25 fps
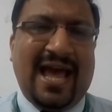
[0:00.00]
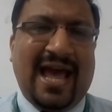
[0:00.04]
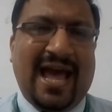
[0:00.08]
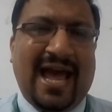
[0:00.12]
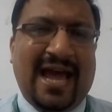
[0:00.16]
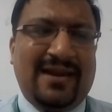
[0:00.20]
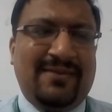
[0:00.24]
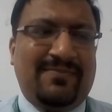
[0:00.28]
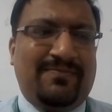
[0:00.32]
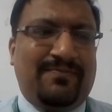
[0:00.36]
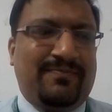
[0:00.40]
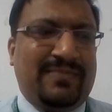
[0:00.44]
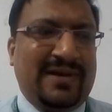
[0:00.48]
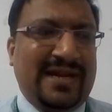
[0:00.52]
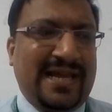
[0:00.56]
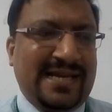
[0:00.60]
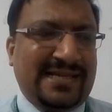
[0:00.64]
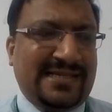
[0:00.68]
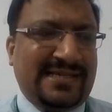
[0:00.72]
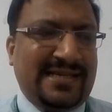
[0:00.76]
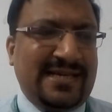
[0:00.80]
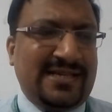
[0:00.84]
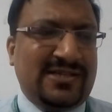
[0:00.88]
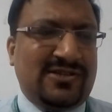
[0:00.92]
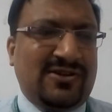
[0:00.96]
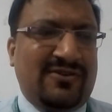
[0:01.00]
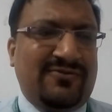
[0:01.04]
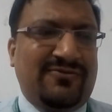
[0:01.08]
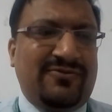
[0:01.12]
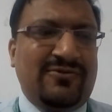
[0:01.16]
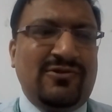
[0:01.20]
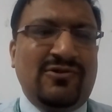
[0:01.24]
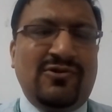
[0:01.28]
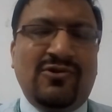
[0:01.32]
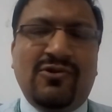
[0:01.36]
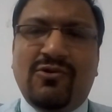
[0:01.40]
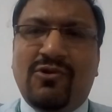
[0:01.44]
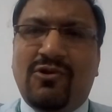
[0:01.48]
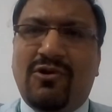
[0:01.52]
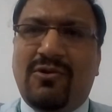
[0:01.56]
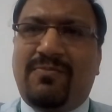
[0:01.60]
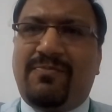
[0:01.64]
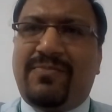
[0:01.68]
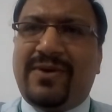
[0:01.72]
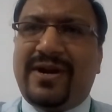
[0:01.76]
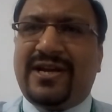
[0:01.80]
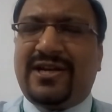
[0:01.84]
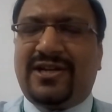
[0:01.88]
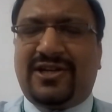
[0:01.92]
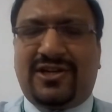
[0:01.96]
and places of low
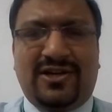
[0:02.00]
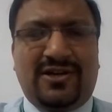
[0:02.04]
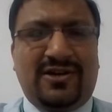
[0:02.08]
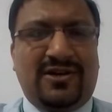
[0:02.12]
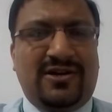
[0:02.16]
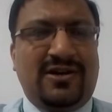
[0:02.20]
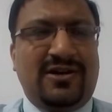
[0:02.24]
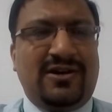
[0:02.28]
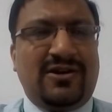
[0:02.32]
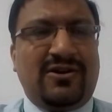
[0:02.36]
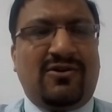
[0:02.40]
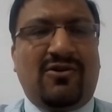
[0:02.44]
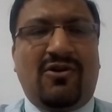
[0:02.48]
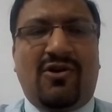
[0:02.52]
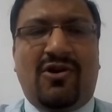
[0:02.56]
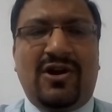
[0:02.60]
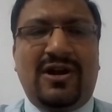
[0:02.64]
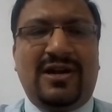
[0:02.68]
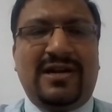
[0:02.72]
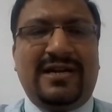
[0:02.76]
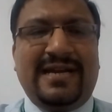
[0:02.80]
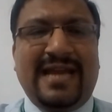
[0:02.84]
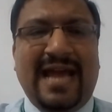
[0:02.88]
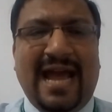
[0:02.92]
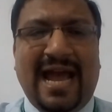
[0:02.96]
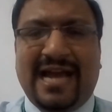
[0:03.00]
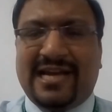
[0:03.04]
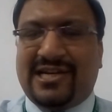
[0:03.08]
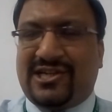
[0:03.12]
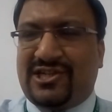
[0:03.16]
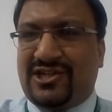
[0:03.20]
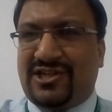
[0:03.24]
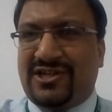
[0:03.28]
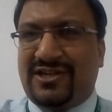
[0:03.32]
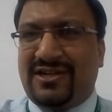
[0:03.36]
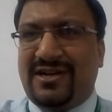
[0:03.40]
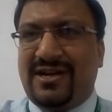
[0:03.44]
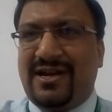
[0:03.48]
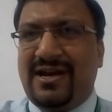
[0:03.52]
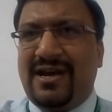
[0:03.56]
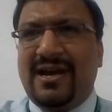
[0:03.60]
pressure called dash.